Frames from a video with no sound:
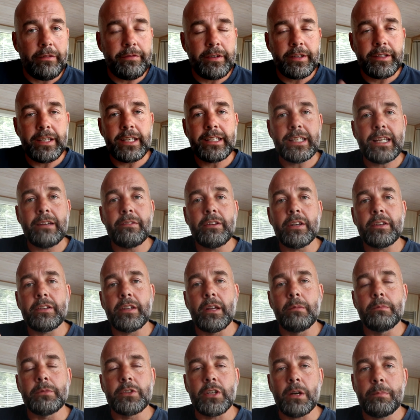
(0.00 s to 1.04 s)
If you did, give it a
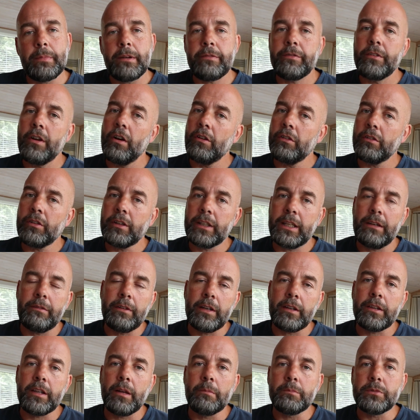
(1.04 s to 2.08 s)
thumbs up. If not, give
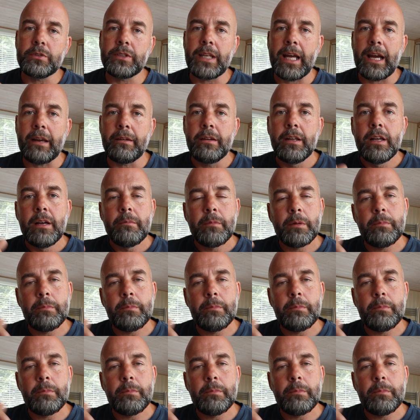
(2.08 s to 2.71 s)
it a thumbs down.